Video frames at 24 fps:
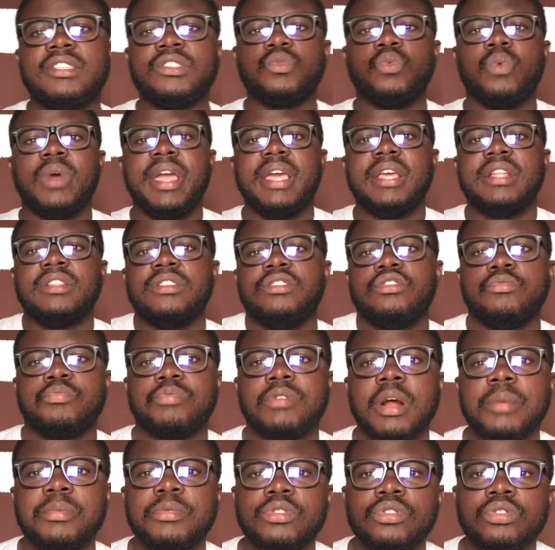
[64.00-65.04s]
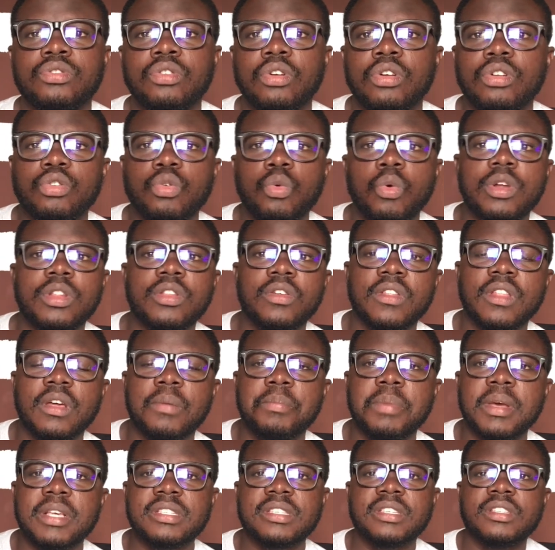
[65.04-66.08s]
when you probably do not know what the other
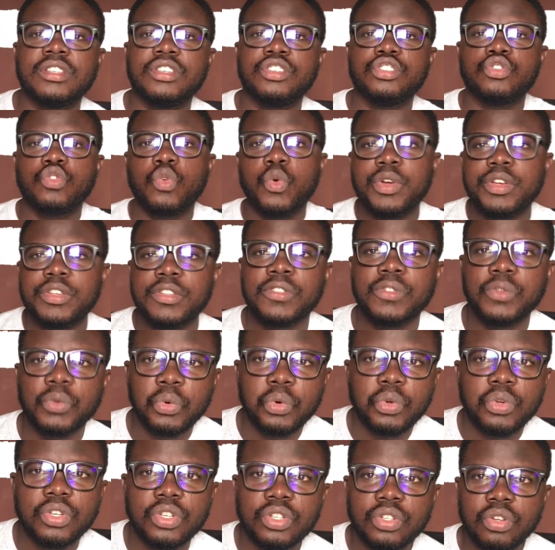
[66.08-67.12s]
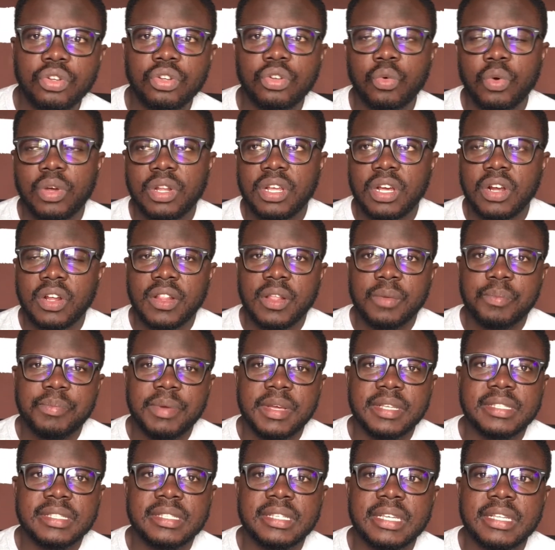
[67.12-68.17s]
person is going through, you don't know what the other
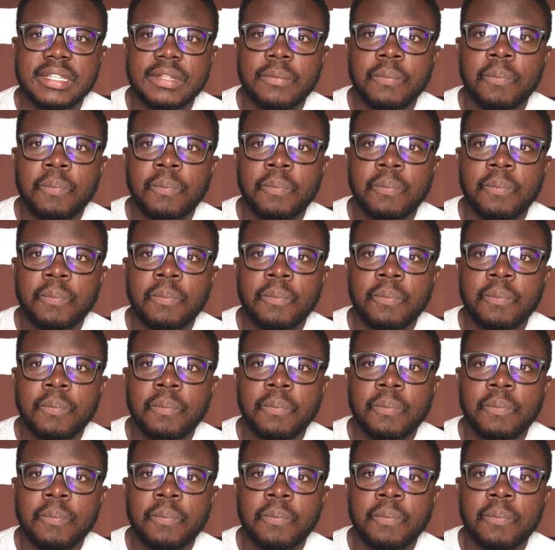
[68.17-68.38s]
person